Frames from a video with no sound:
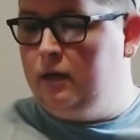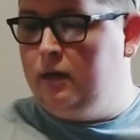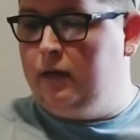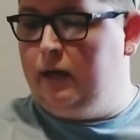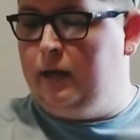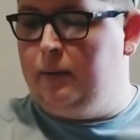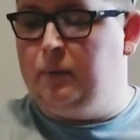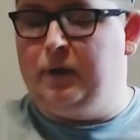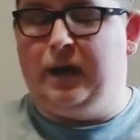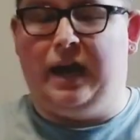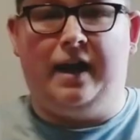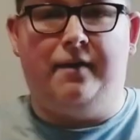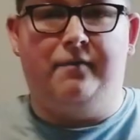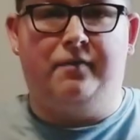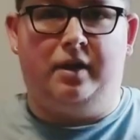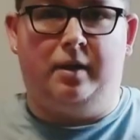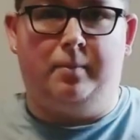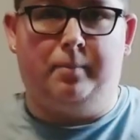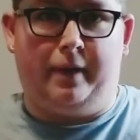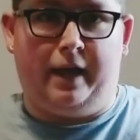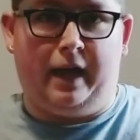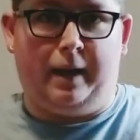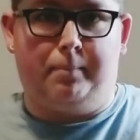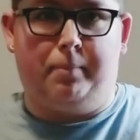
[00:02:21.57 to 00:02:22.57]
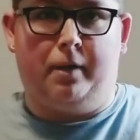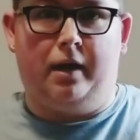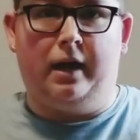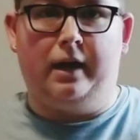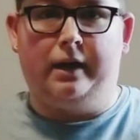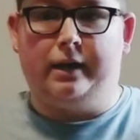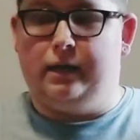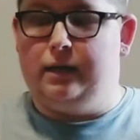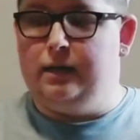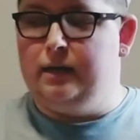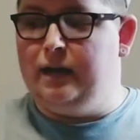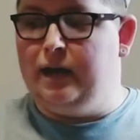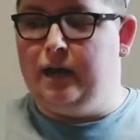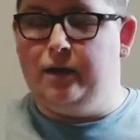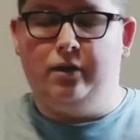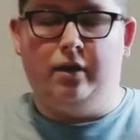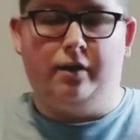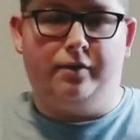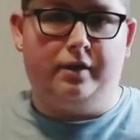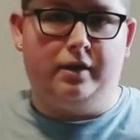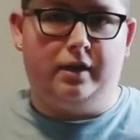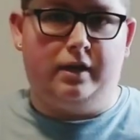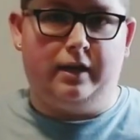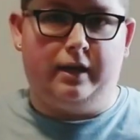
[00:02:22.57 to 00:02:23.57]
And when I have it in the back pocket, now
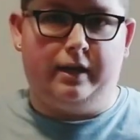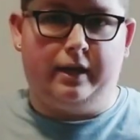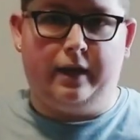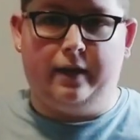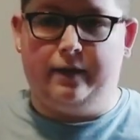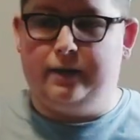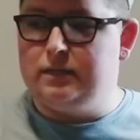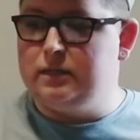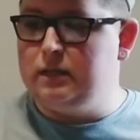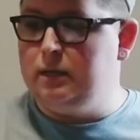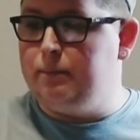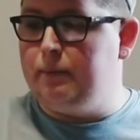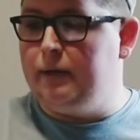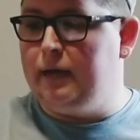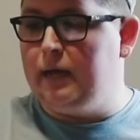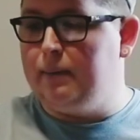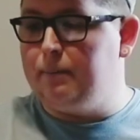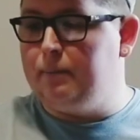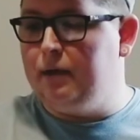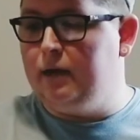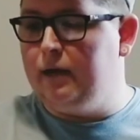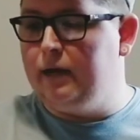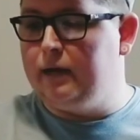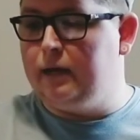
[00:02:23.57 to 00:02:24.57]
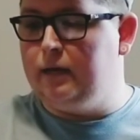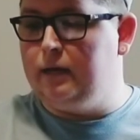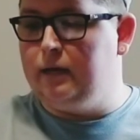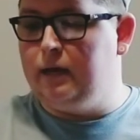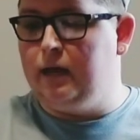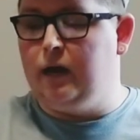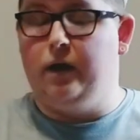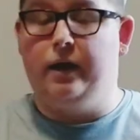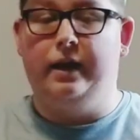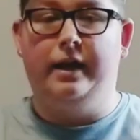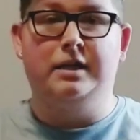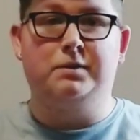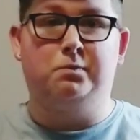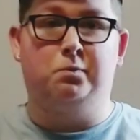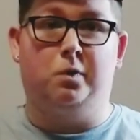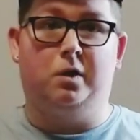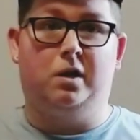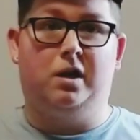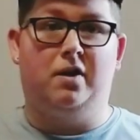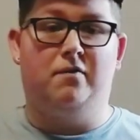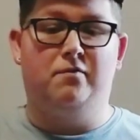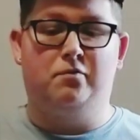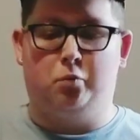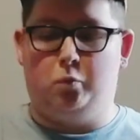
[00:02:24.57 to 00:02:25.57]
nothing carries in the back pocket. Now it is more
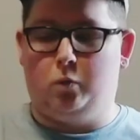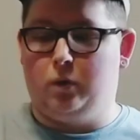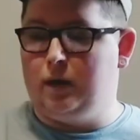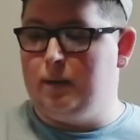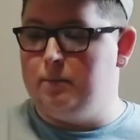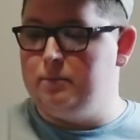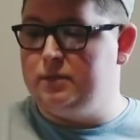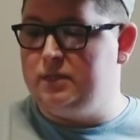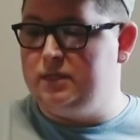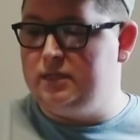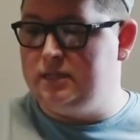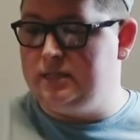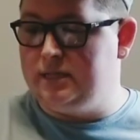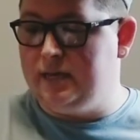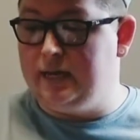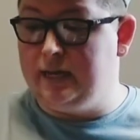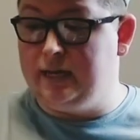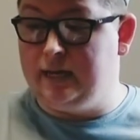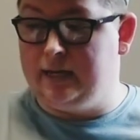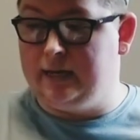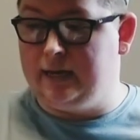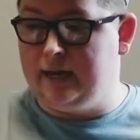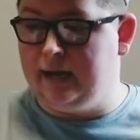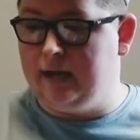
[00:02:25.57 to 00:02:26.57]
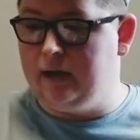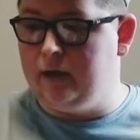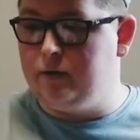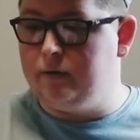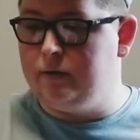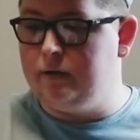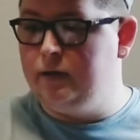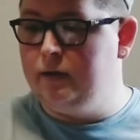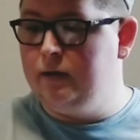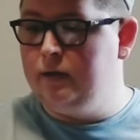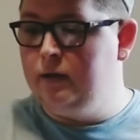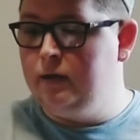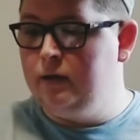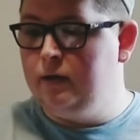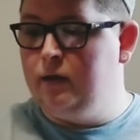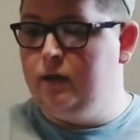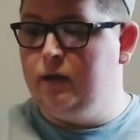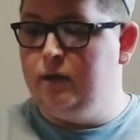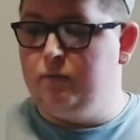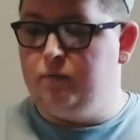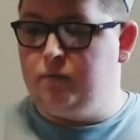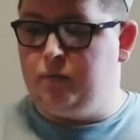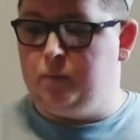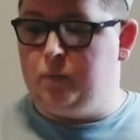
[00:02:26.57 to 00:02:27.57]
comfortable when I'm sitting down
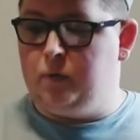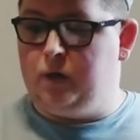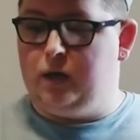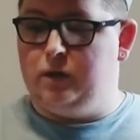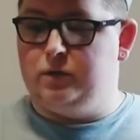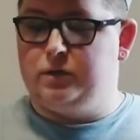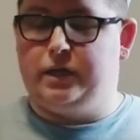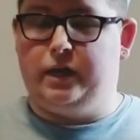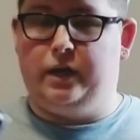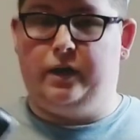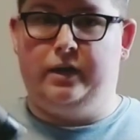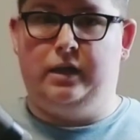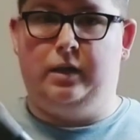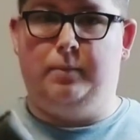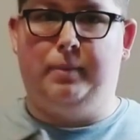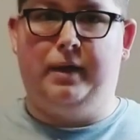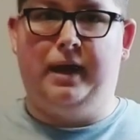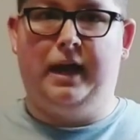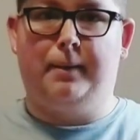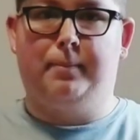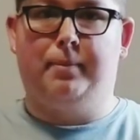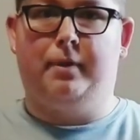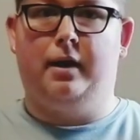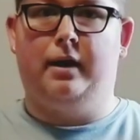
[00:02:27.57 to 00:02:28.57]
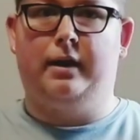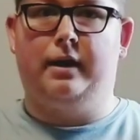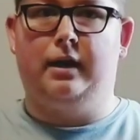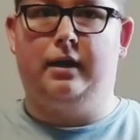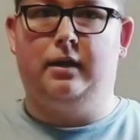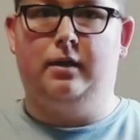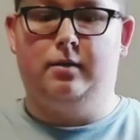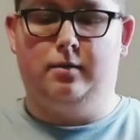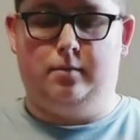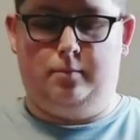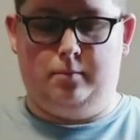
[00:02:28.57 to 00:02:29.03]
from what I was carrying in the back pocket.